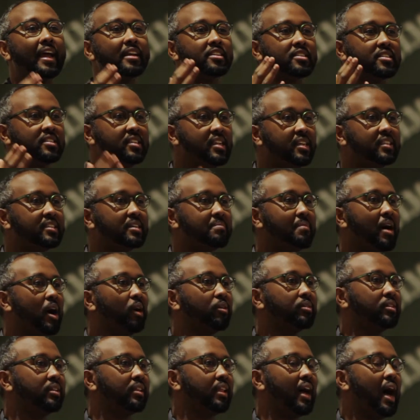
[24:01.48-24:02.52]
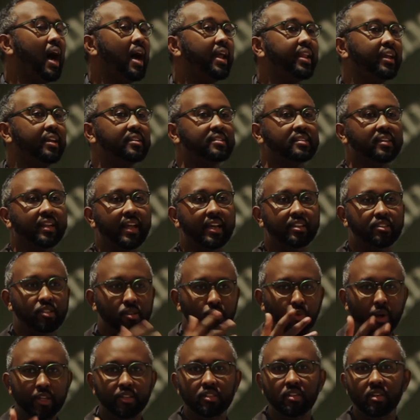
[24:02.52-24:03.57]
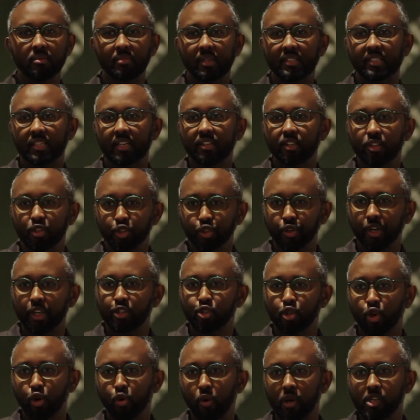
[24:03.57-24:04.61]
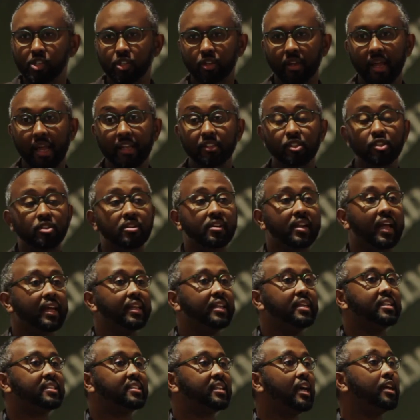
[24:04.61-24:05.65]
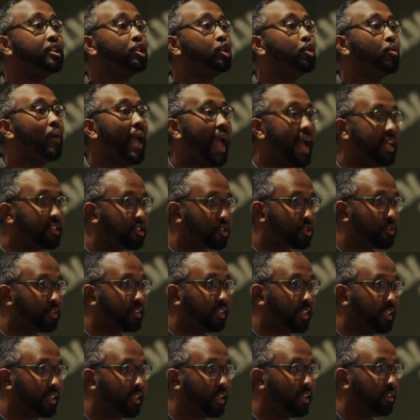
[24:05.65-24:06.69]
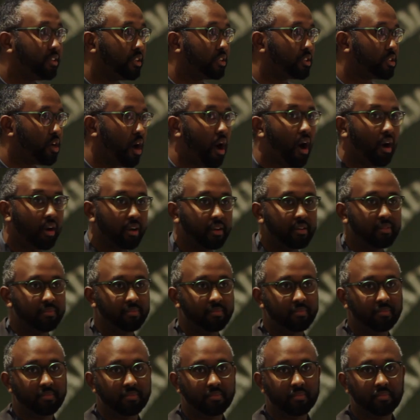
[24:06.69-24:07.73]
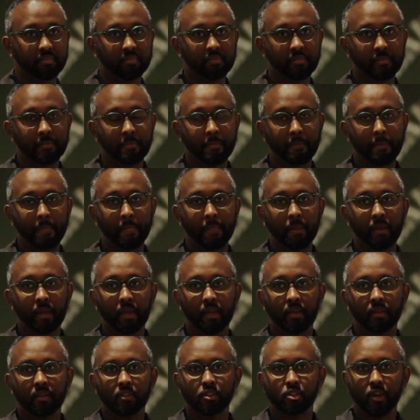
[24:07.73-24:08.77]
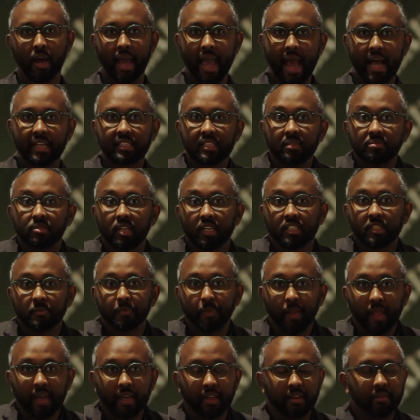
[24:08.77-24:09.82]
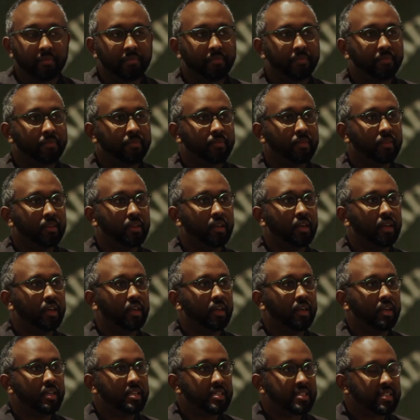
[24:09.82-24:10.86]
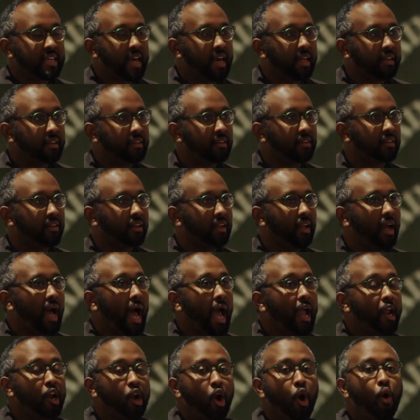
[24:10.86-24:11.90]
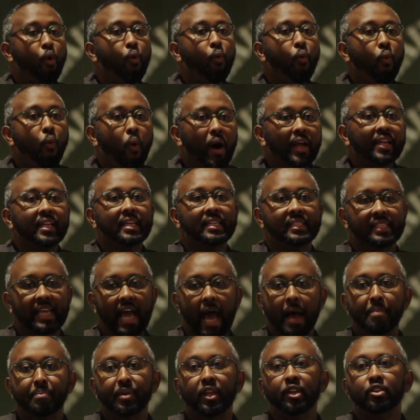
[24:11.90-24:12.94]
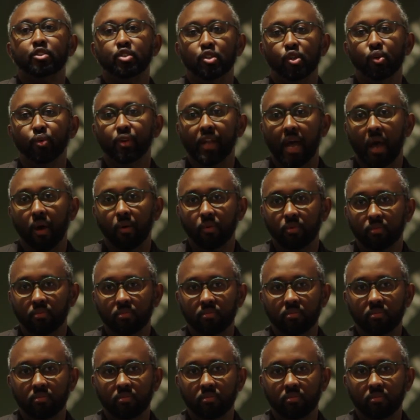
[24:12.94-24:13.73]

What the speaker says: I seeked him out in the audience, and I went to him and said, did you get your question answered? And he said, you answered it in the talk. So I asked him to explain. He said, I know what is happening to you now.